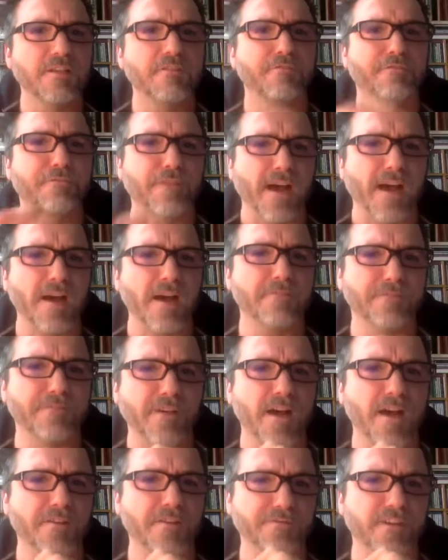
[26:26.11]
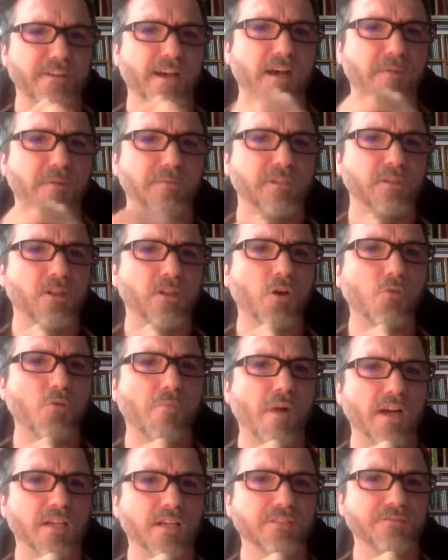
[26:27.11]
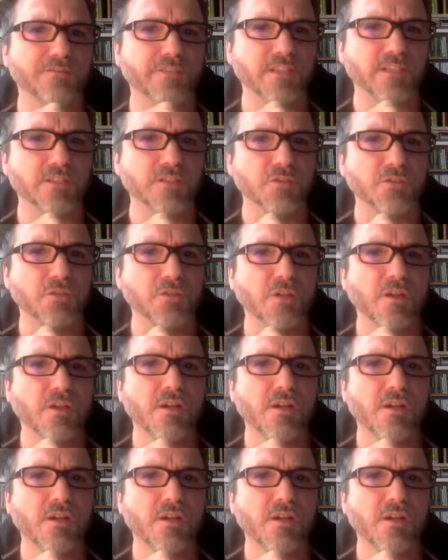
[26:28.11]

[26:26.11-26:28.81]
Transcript: far, far, far below market value,